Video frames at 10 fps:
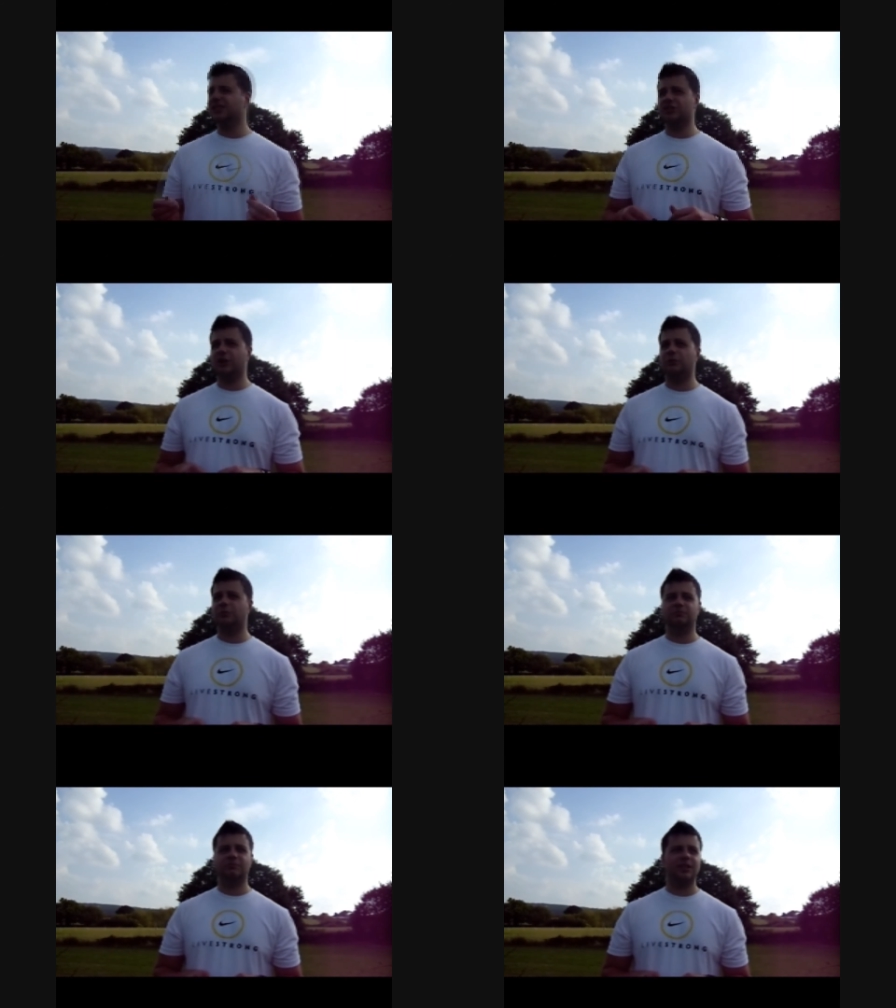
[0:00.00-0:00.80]
So
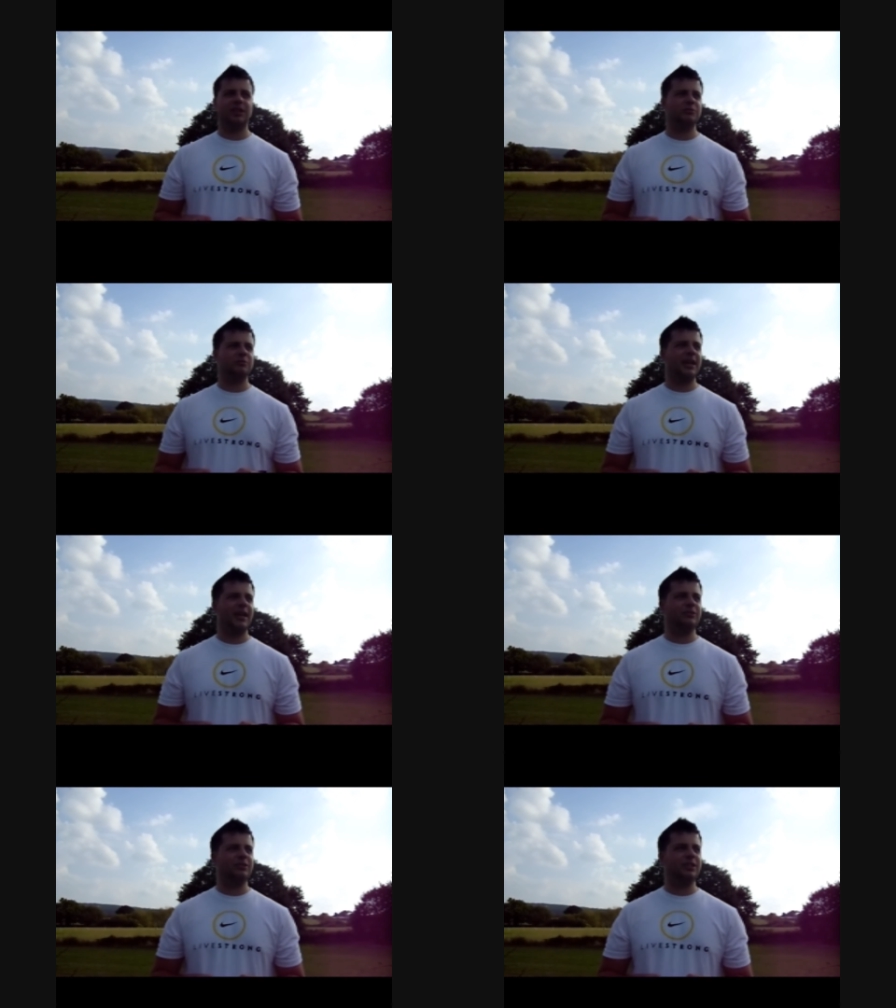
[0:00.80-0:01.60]
it's
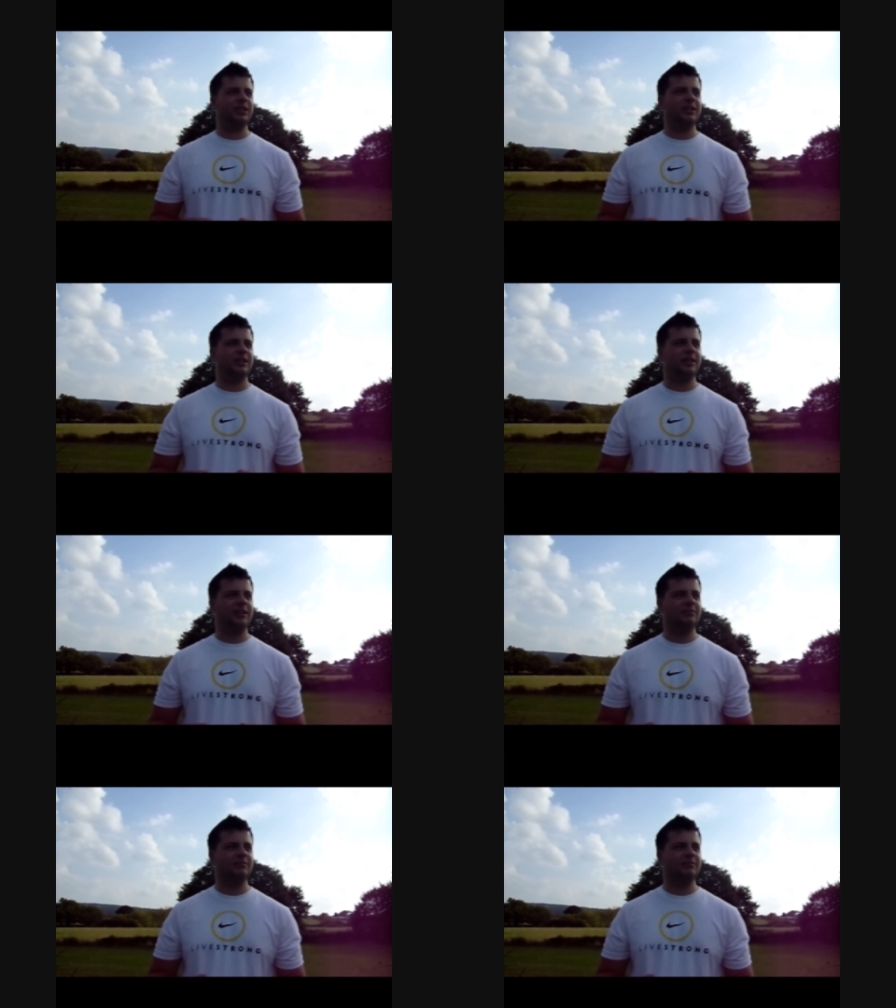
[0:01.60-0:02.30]
down to the uh,